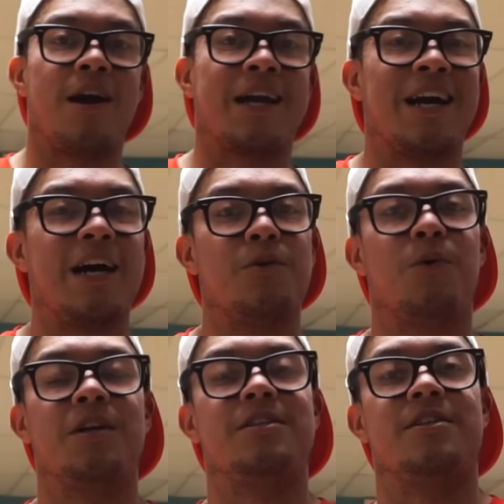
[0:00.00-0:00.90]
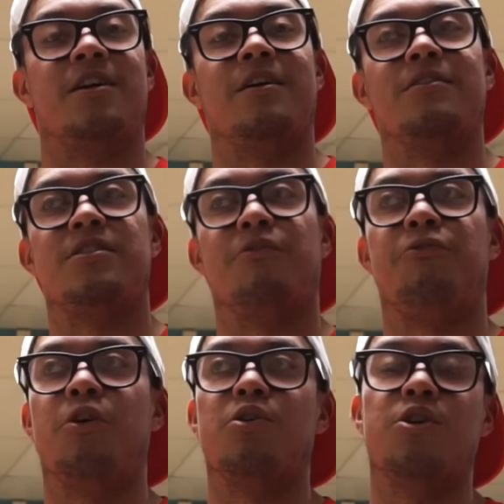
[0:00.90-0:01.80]
I kind of wanted to to
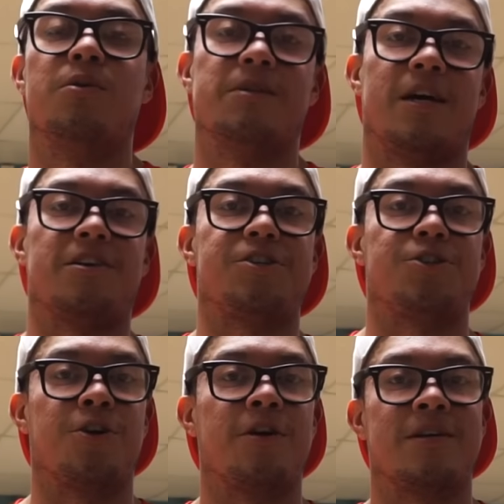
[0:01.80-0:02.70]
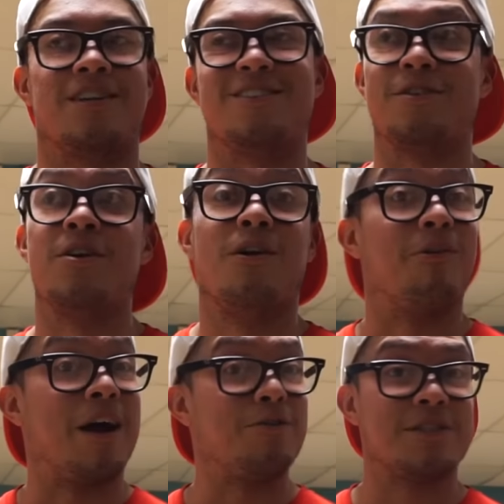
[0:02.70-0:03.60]
feel good without a shirt because
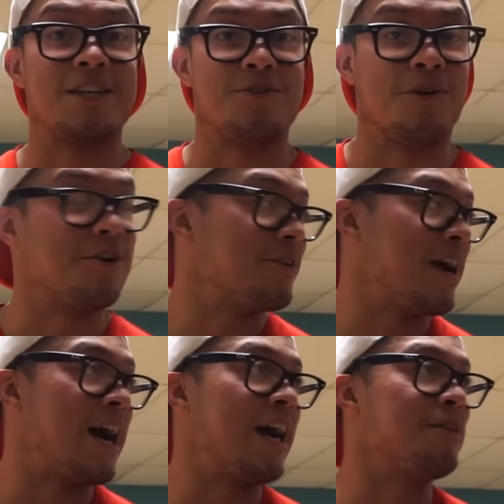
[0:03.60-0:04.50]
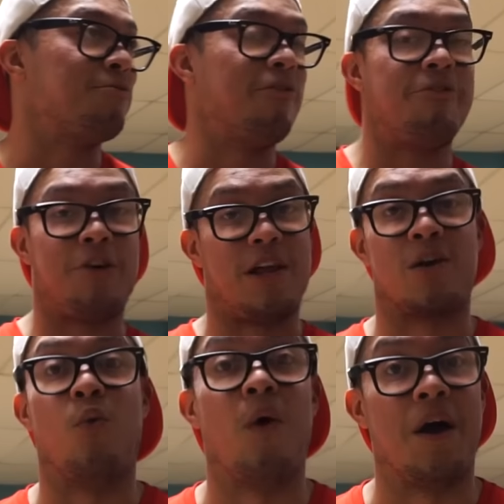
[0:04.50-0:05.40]
when I was at 200, I felt like
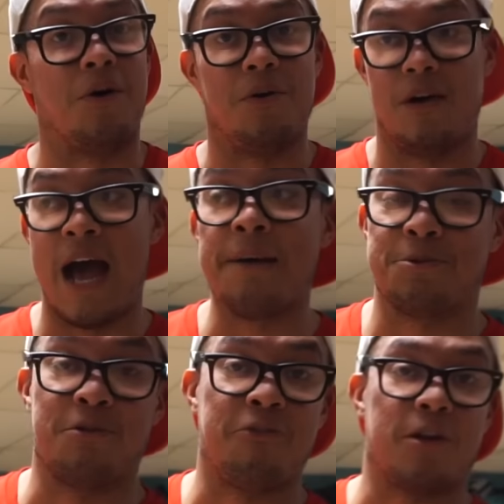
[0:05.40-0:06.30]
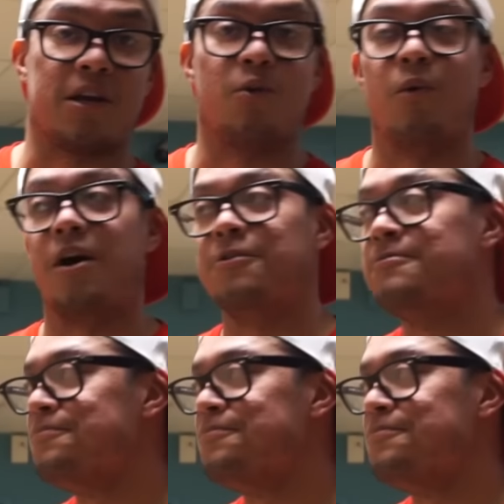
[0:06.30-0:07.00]
a whale. Absolutely felt like a whale.